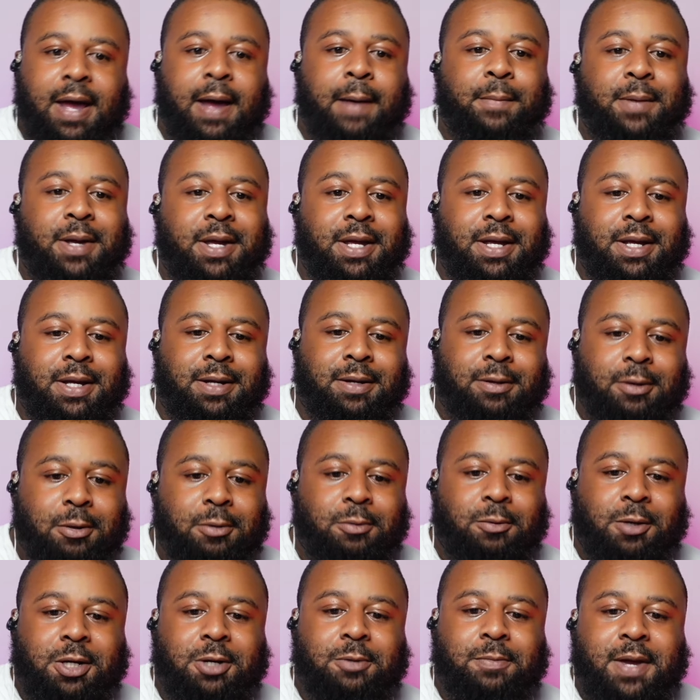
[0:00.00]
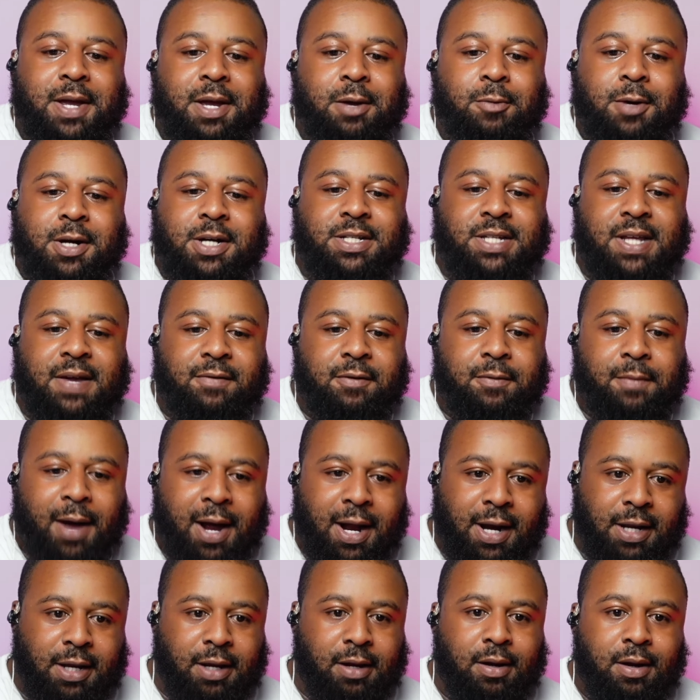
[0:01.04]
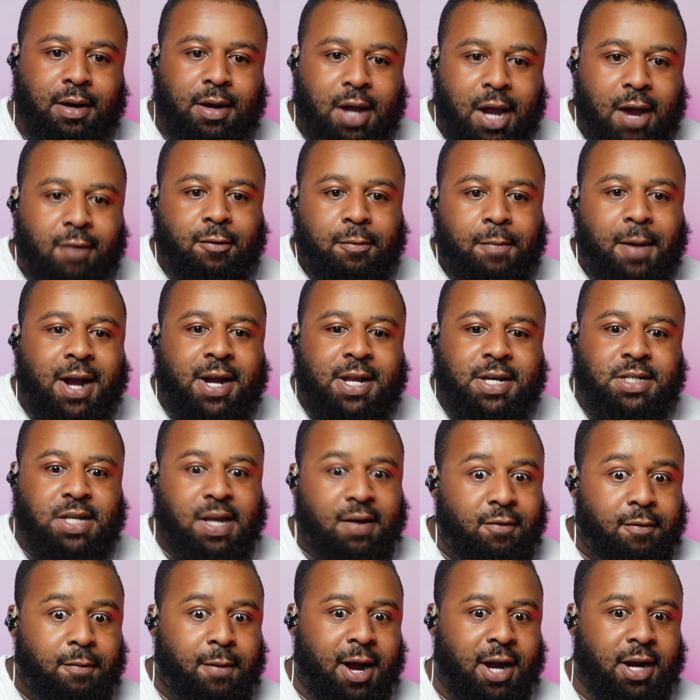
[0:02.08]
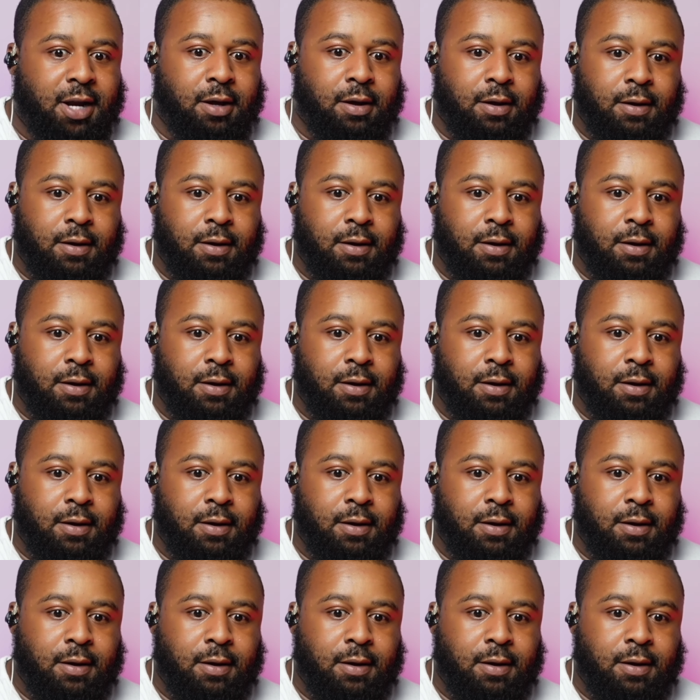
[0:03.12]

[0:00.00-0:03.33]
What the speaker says: I mean, what do you mean, what is everybody? Everybody is everybody.